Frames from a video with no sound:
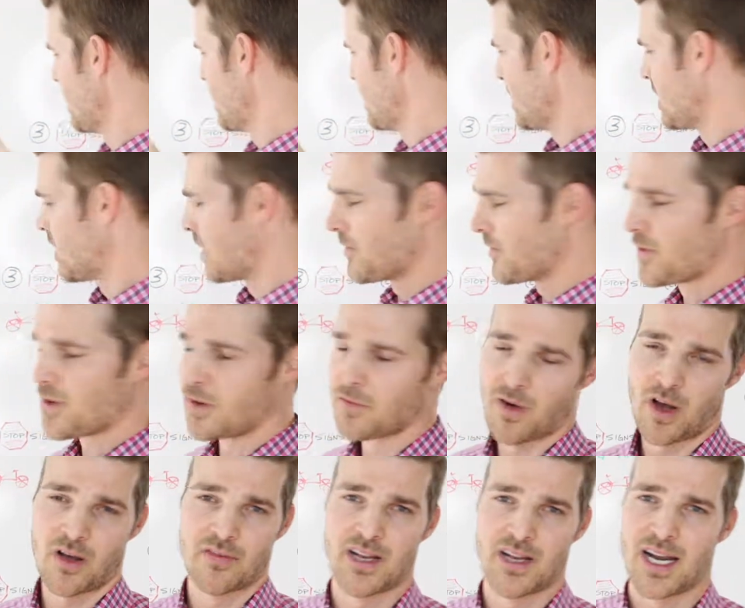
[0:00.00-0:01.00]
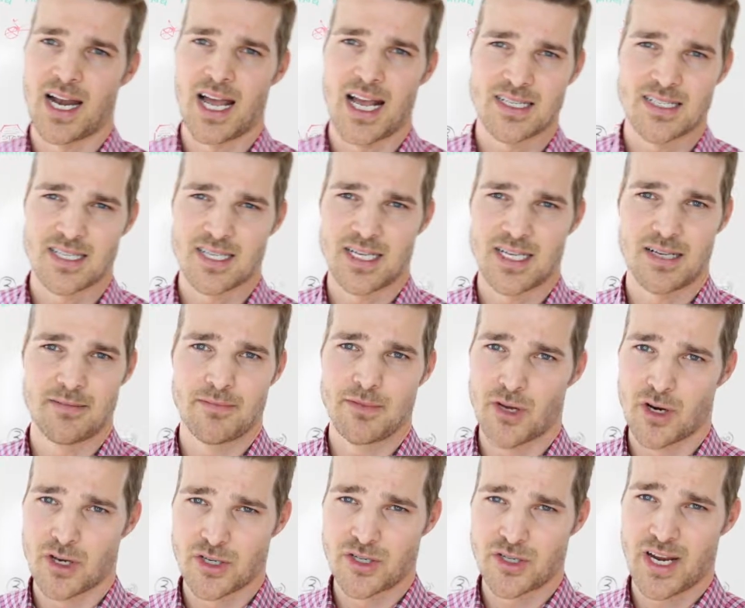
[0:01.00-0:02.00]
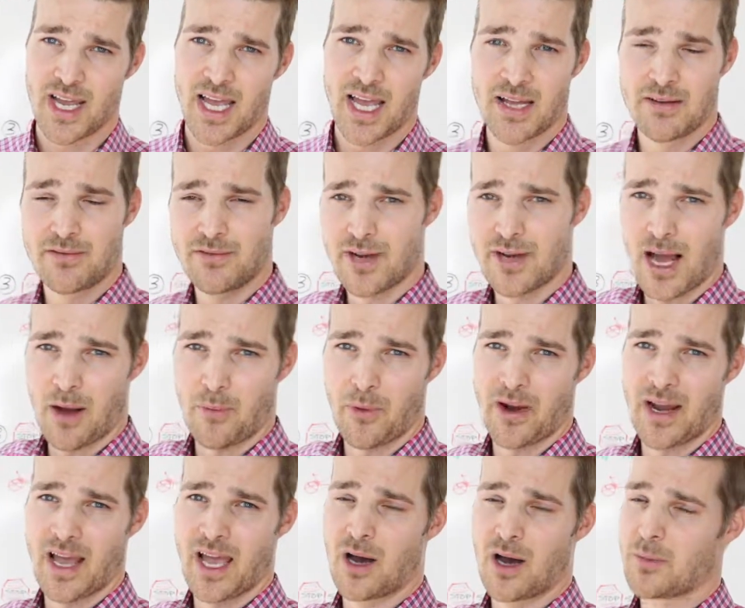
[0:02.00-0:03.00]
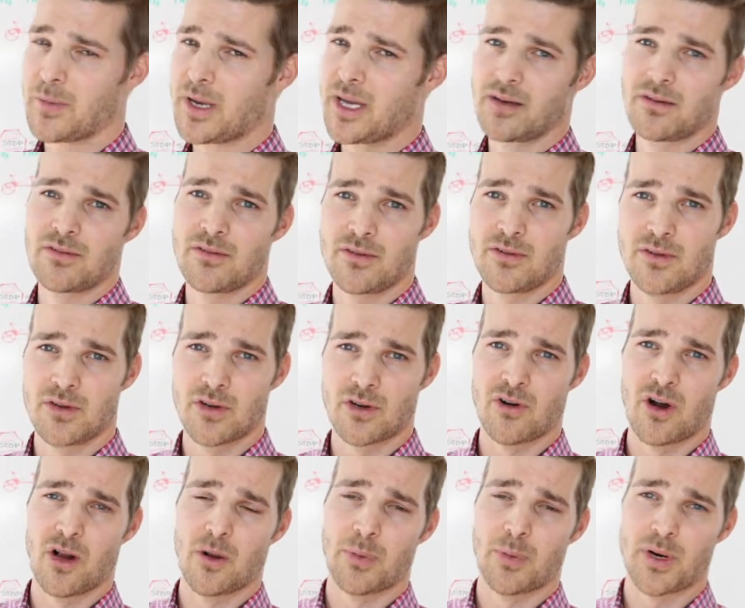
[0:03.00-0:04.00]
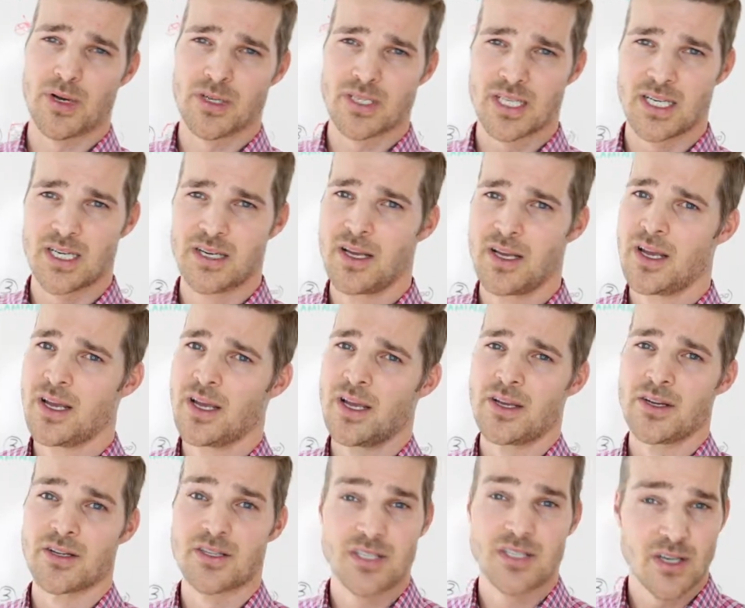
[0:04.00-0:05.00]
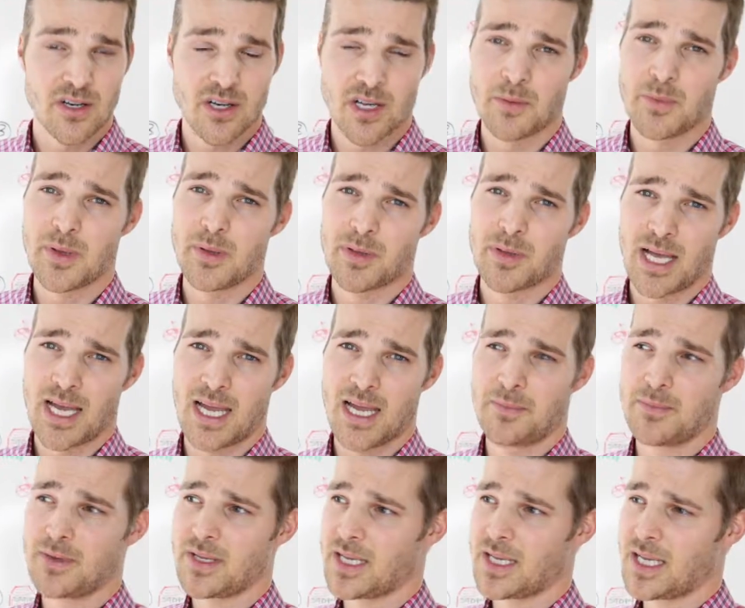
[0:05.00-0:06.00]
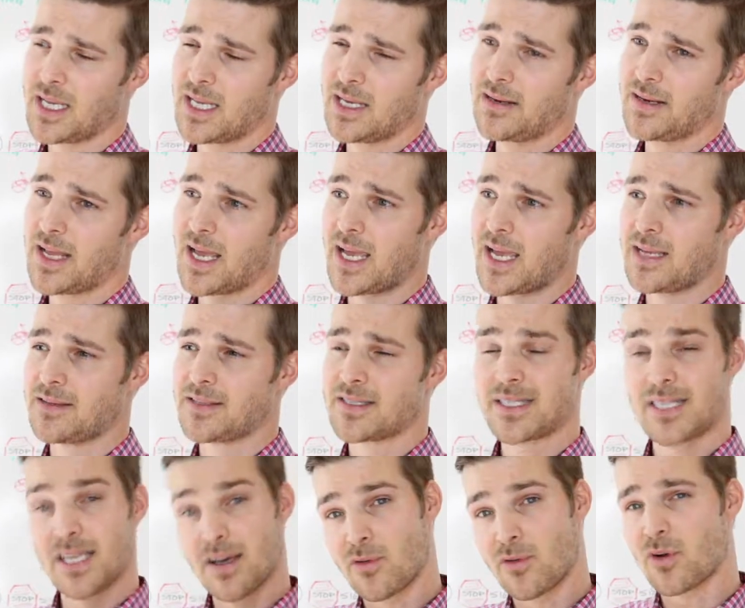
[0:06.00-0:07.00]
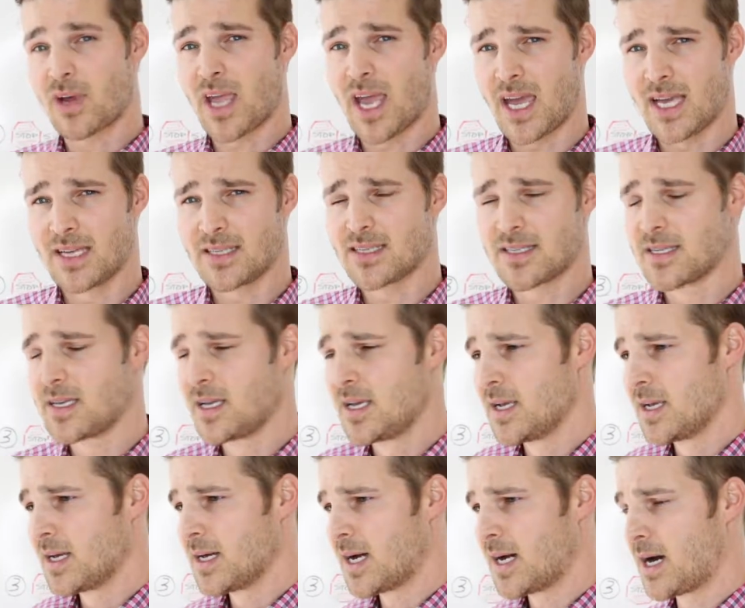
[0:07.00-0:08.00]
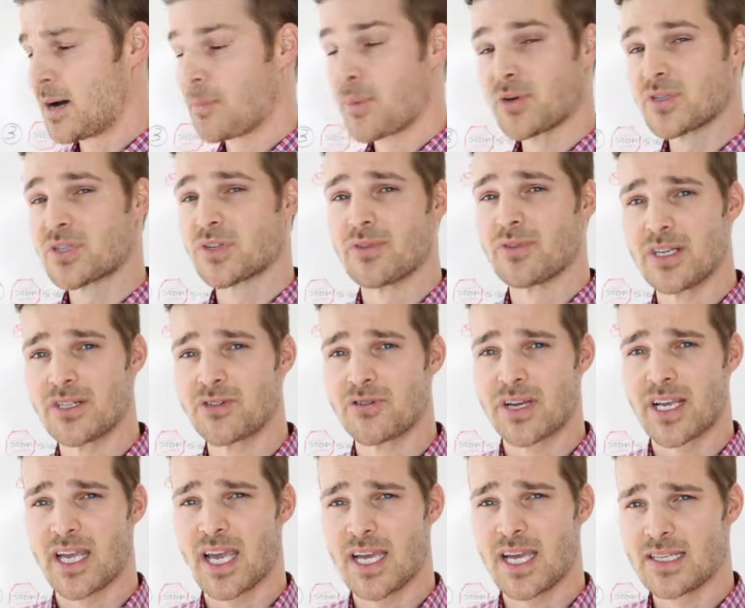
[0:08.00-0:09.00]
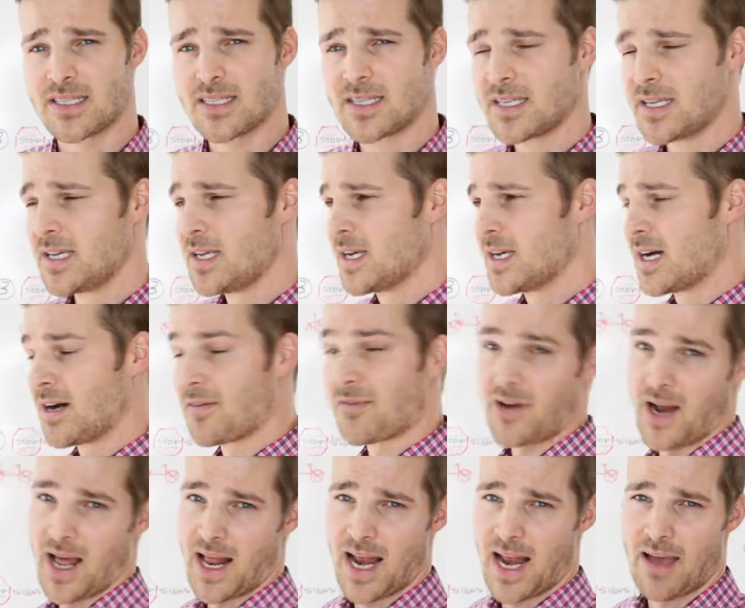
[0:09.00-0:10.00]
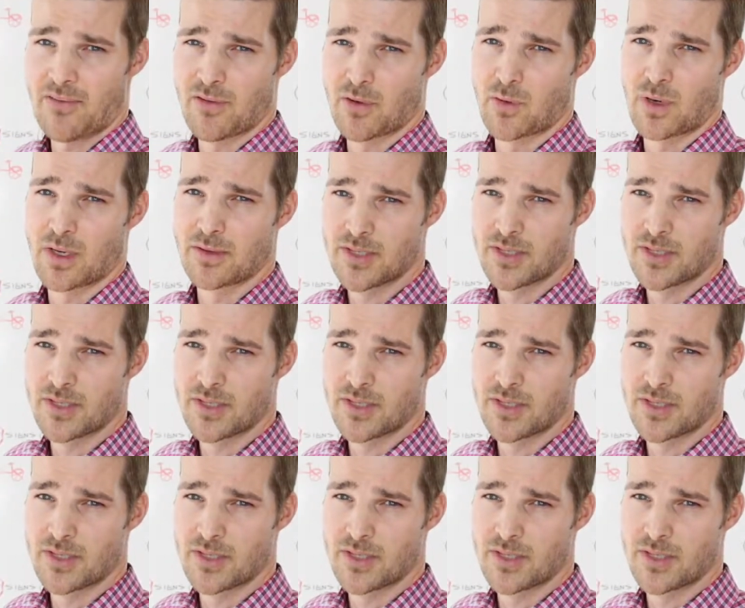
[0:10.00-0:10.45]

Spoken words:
If you're involved in an accident, you hurt your head, you're not wearing a helmet, you're a grown person, you're still going to be blamed in a civil case, a personal injury case, for not having one.